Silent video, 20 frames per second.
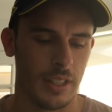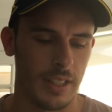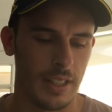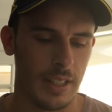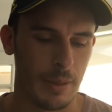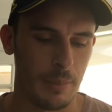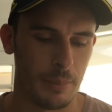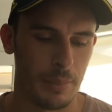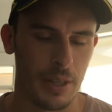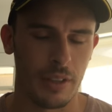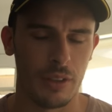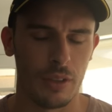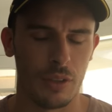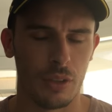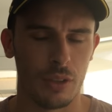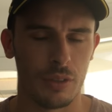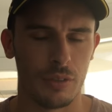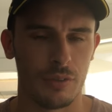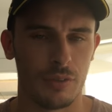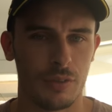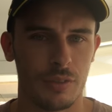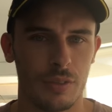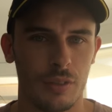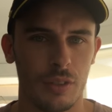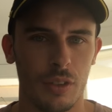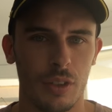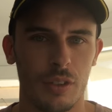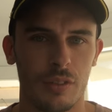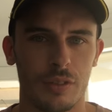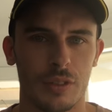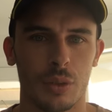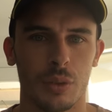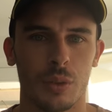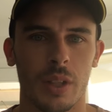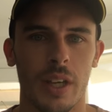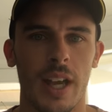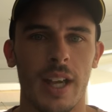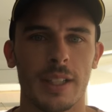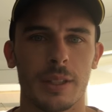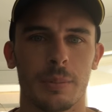Um, apparently, a lot of lot of
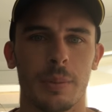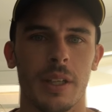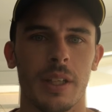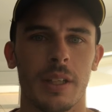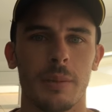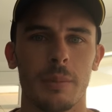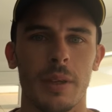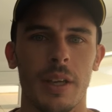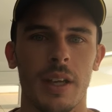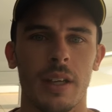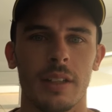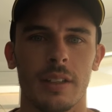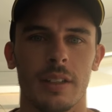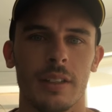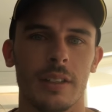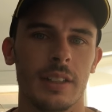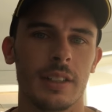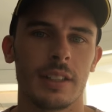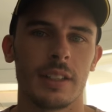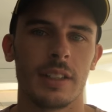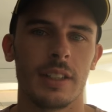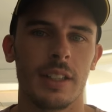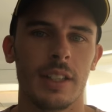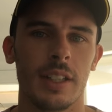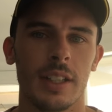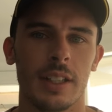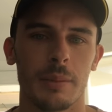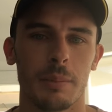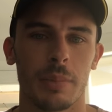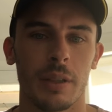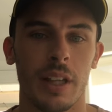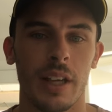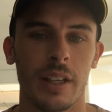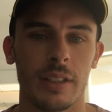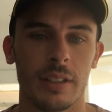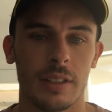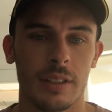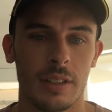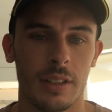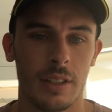talk has been about this kid. He can
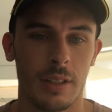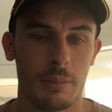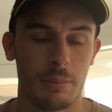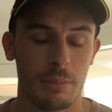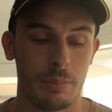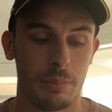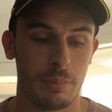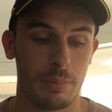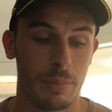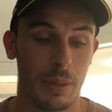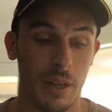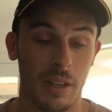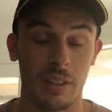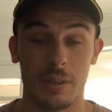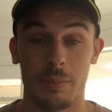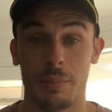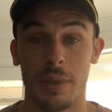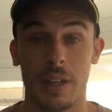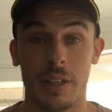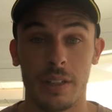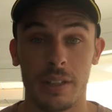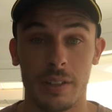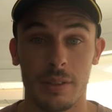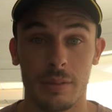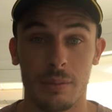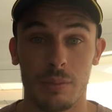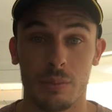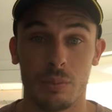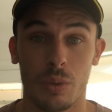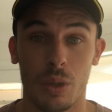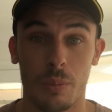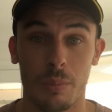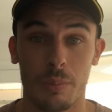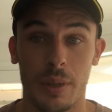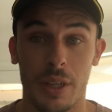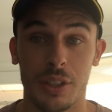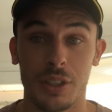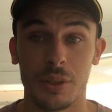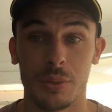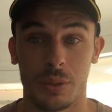play, apparently better than what
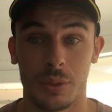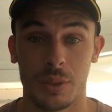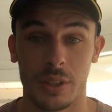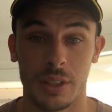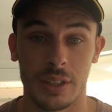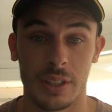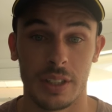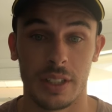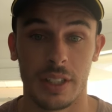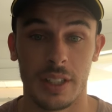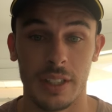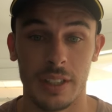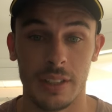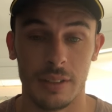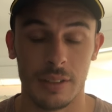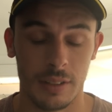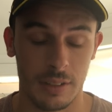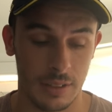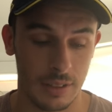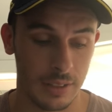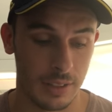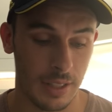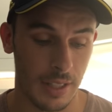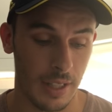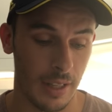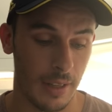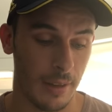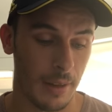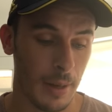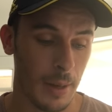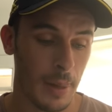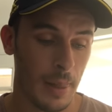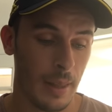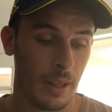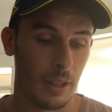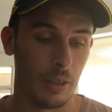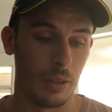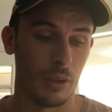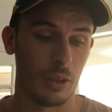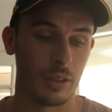Benji was as a kid. So
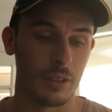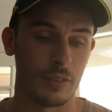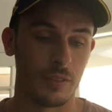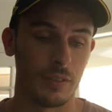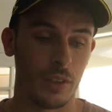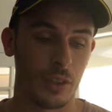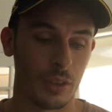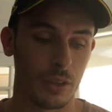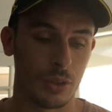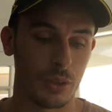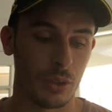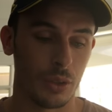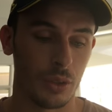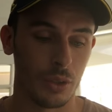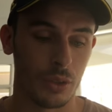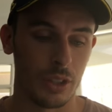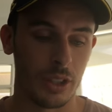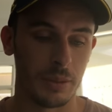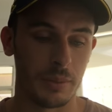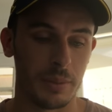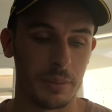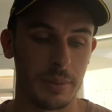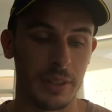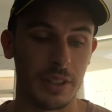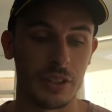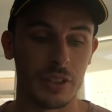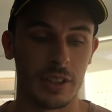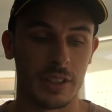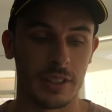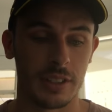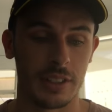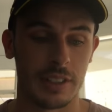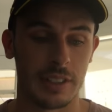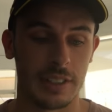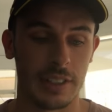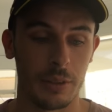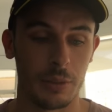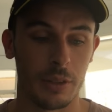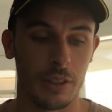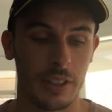a lot of, lot of talk on him. It'd be interesting to
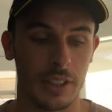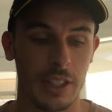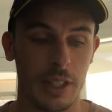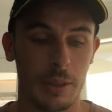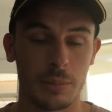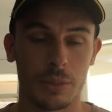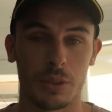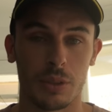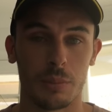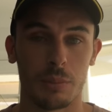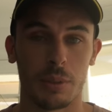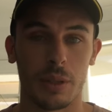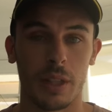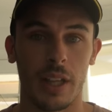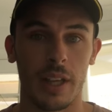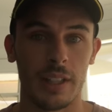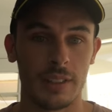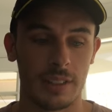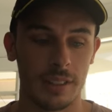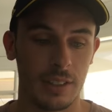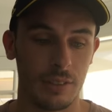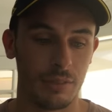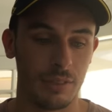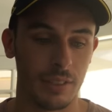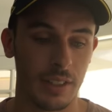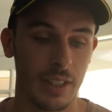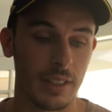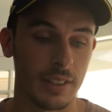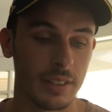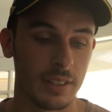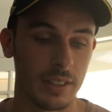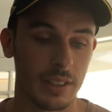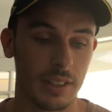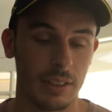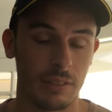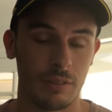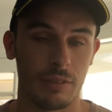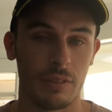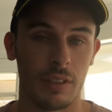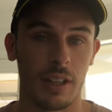see where he comes on and plays, if he gets to
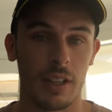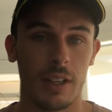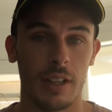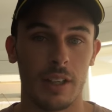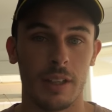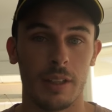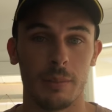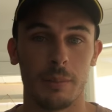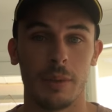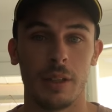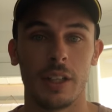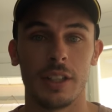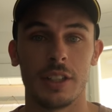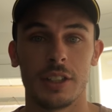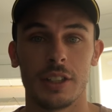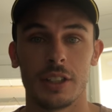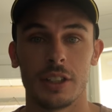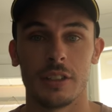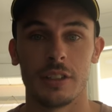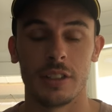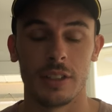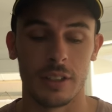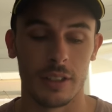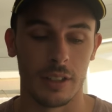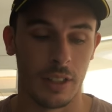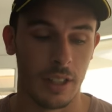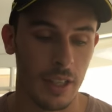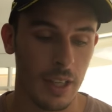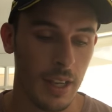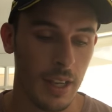give um, a,